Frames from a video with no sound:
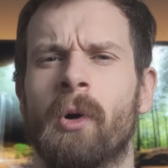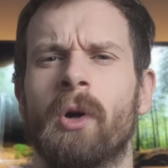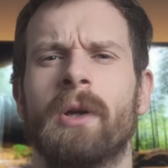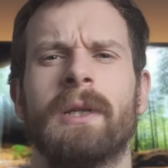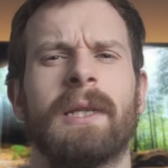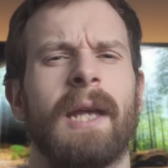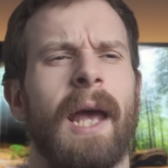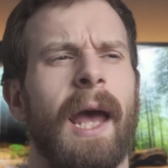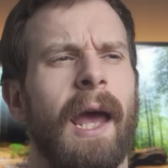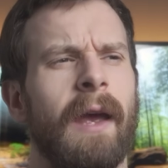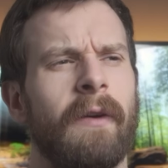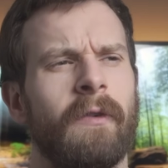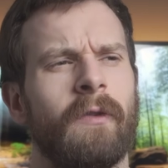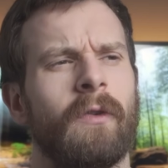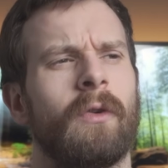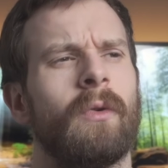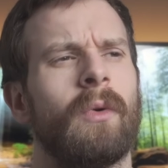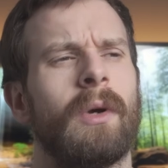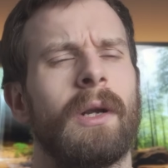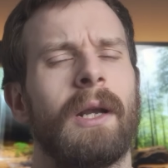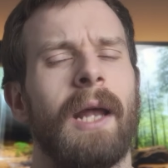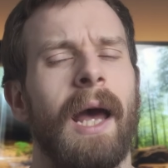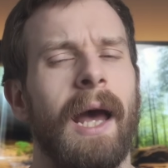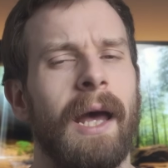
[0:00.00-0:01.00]
point,
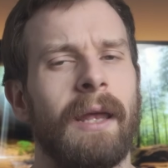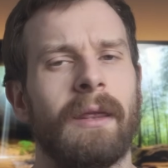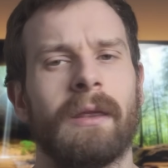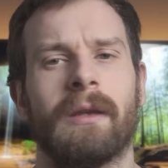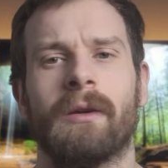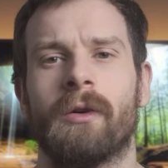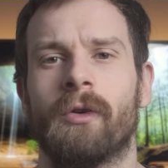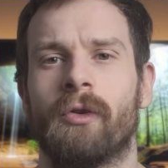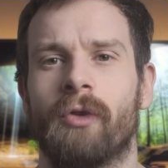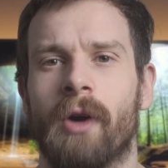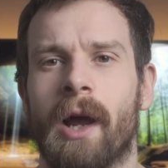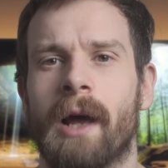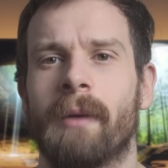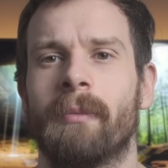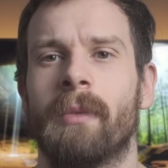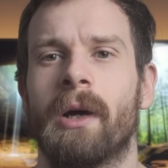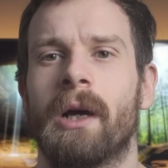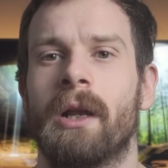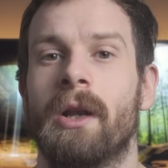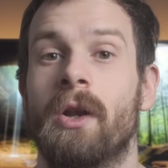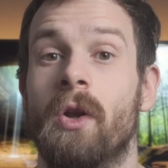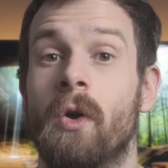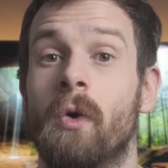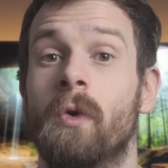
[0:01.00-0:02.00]
everyone and their
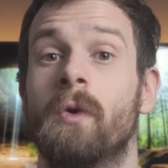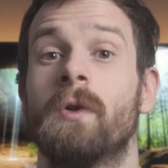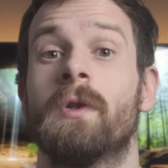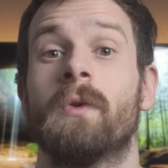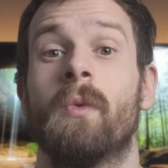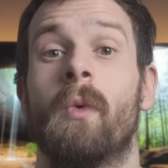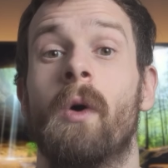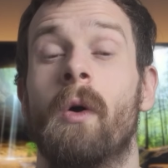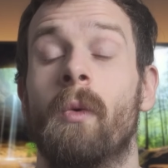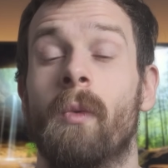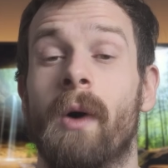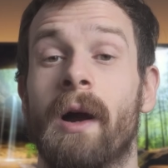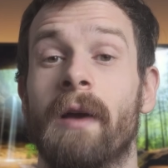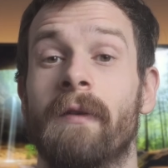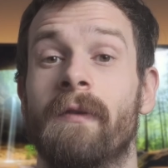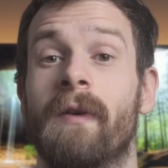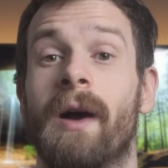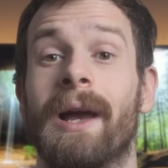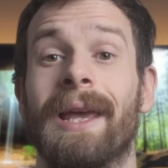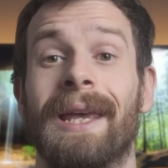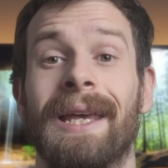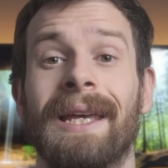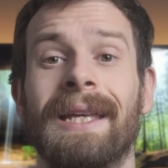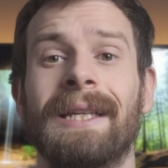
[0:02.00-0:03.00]
grandma knows what
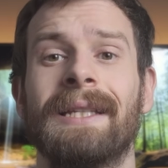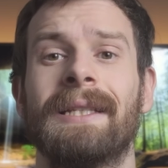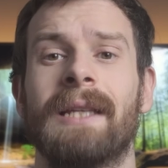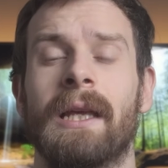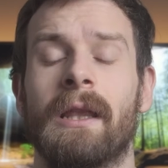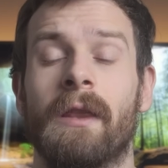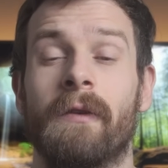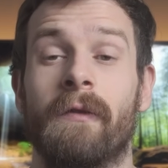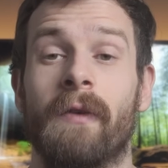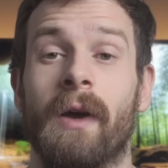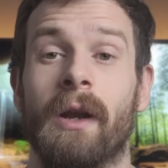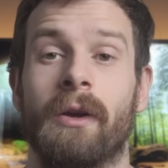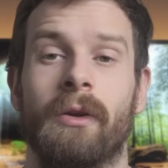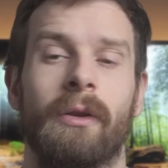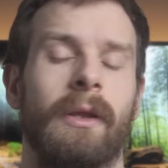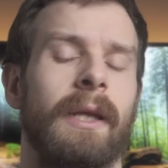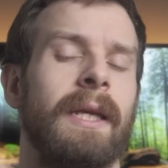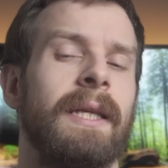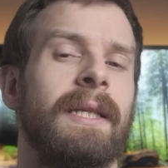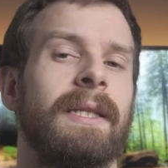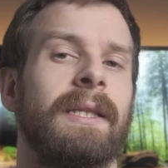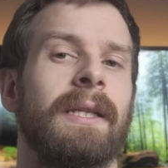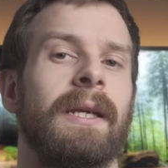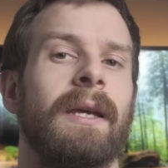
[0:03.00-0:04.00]
Wi-Fi is at the very
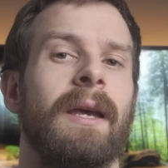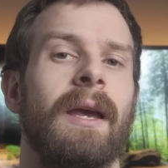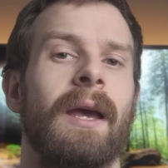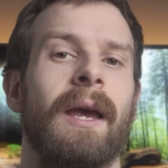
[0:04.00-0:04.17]
least